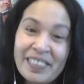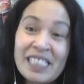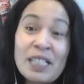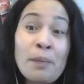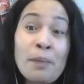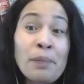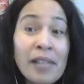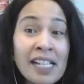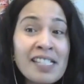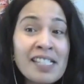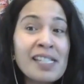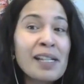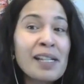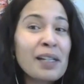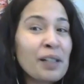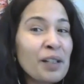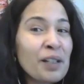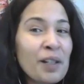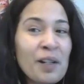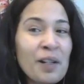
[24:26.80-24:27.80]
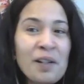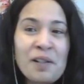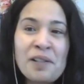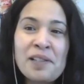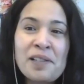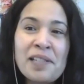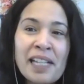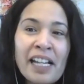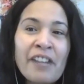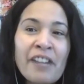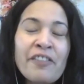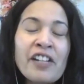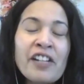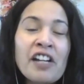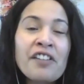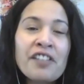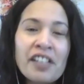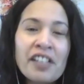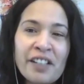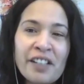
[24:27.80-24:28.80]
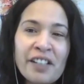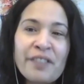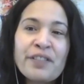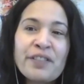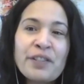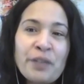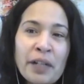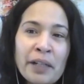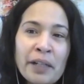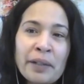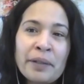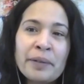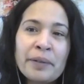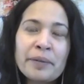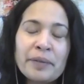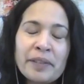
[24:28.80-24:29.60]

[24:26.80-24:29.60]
a blessing and a curse, like every other gift, right? I